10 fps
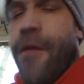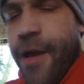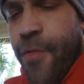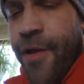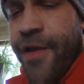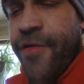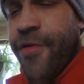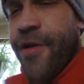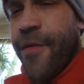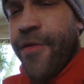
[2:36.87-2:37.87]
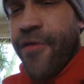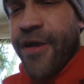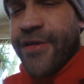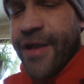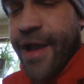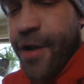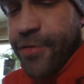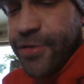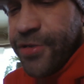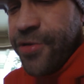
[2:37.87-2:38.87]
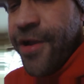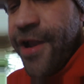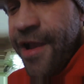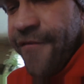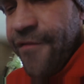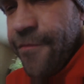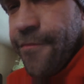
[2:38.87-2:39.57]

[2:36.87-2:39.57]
I wanted you to come across the couch so I didn't have to.